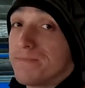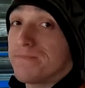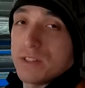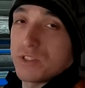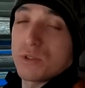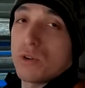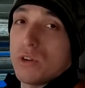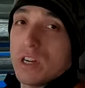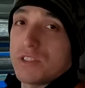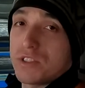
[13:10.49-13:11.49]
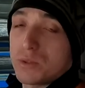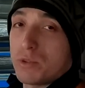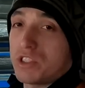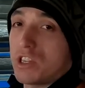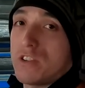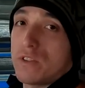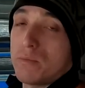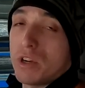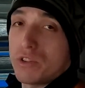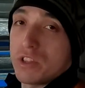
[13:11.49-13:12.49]
As you saw, I just switched over
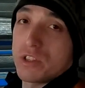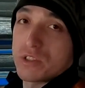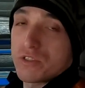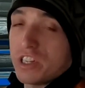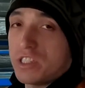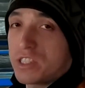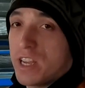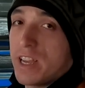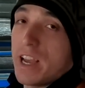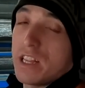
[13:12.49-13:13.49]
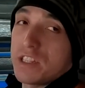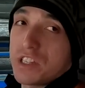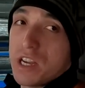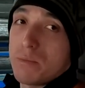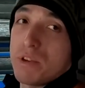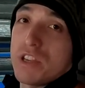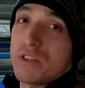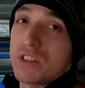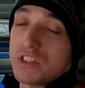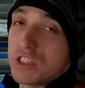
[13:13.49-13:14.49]
both of the screens and the JRP
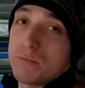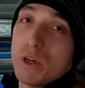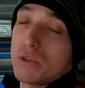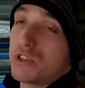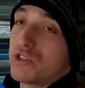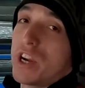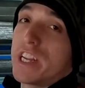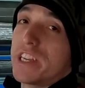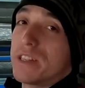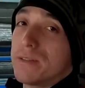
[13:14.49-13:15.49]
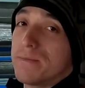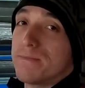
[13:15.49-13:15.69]
unit just bolted straight in.